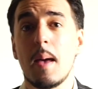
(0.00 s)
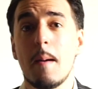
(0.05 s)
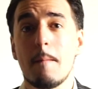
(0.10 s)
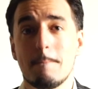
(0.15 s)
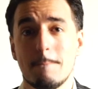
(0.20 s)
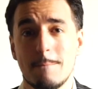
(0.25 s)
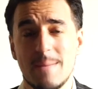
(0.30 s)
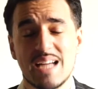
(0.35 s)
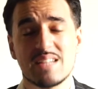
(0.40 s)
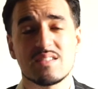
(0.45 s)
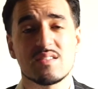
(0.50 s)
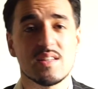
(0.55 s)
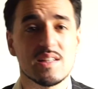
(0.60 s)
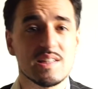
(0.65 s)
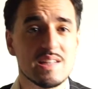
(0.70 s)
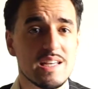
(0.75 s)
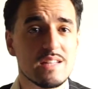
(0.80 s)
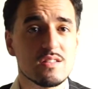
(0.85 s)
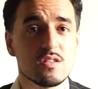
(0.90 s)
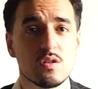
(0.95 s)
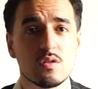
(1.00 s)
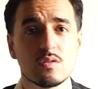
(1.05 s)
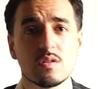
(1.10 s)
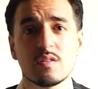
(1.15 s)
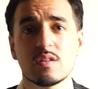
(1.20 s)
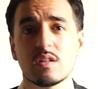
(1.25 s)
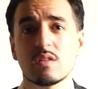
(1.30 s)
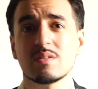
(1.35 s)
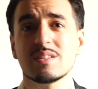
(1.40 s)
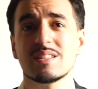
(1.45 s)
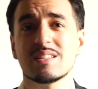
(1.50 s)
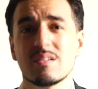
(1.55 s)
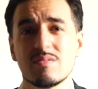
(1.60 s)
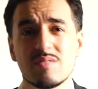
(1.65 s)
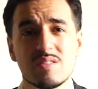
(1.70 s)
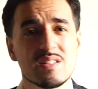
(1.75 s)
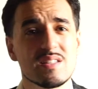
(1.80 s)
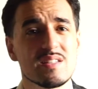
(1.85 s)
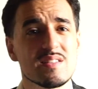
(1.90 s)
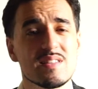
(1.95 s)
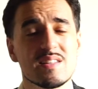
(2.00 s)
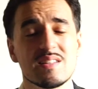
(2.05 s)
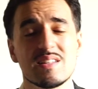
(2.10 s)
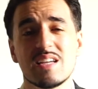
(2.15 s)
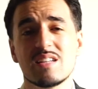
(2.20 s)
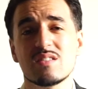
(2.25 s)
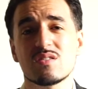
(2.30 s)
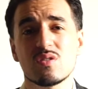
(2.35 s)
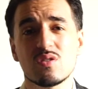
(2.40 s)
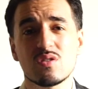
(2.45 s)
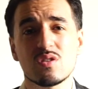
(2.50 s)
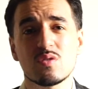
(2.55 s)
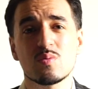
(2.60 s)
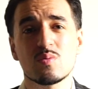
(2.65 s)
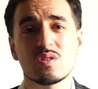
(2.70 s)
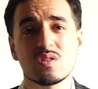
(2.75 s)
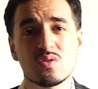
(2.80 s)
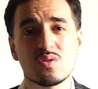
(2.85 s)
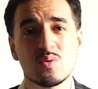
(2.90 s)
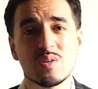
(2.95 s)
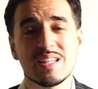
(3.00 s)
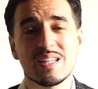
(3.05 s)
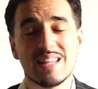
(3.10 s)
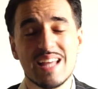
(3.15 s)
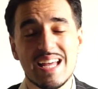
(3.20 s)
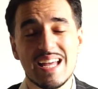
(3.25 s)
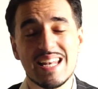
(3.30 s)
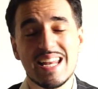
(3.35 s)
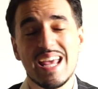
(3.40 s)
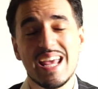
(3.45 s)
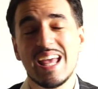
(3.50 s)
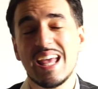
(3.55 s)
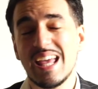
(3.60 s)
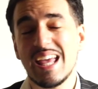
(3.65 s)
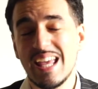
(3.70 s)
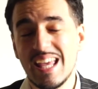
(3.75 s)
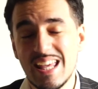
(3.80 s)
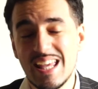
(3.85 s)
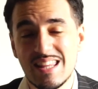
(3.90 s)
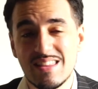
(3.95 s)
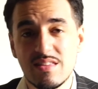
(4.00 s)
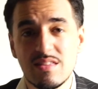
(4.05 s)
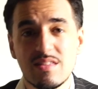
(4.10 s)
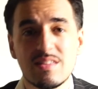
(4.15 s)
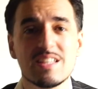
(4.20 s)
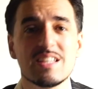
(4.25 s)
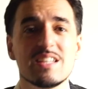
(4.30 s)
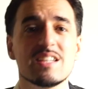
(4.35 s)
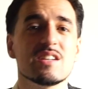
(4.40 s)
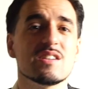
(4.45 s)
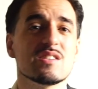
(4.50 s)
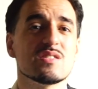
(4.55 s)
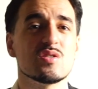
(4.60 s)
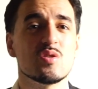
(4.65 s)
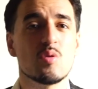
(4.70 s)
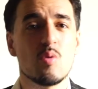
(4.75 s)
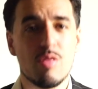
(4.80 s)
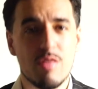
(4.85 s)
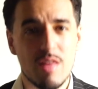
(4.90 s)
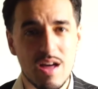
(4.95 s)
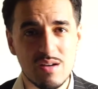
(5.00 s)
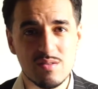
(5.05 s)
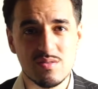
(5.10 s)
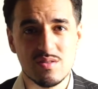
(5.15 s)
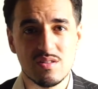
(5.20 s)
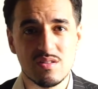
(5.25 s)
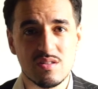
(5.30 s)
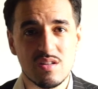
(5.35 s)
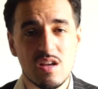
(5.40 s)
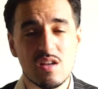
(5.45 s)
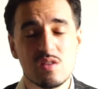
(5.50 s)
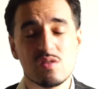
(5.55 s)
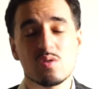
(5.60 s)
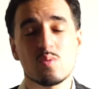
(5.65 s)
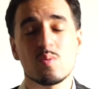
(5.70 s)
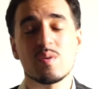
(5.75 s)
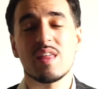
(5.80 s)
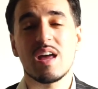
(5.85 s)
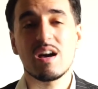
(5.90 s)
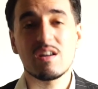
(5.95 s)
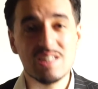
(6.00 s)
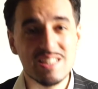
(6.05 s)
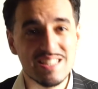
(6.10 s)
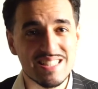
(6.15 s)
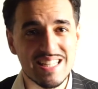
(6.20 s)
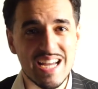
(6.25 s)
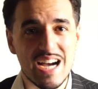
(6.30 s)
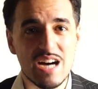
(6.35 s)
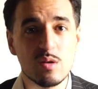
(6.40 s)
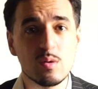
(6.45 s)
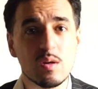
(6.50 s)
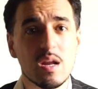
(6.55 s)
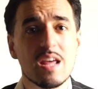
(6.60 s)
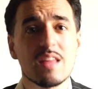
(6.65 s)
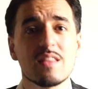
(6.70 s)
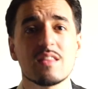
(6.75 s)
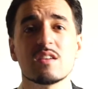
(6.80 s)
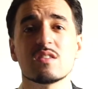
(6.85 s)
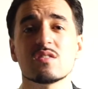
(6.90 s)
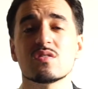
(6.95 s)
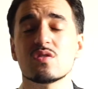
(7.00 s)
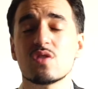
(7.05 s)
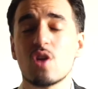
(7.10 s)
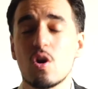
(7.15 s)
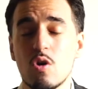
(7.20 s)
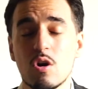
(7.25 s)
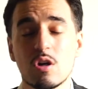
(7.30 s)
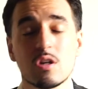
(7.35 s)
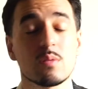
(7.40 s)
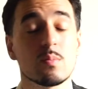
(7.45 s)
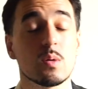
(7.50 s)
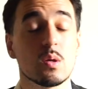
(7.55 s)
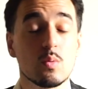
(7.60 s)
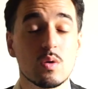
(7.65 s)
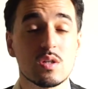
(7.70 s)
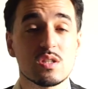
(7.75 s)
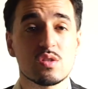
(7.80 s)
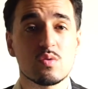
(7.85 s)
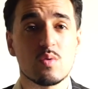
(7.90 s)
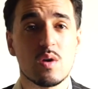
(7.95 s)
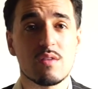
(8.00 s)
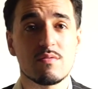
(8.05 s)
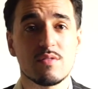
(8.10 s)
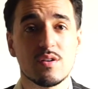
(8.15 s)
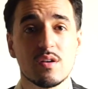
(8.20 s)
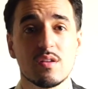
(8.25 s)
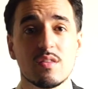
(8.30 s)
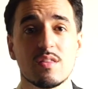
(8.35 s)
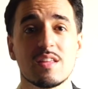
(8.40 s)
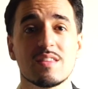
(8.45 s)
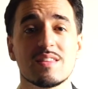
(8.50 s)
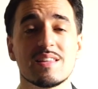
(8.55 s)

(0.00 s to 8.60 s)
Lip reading: match the Daytona. The only difference is the Daytona was doing that in the year 2000. So without a doubt, there's no argument whatsoever that the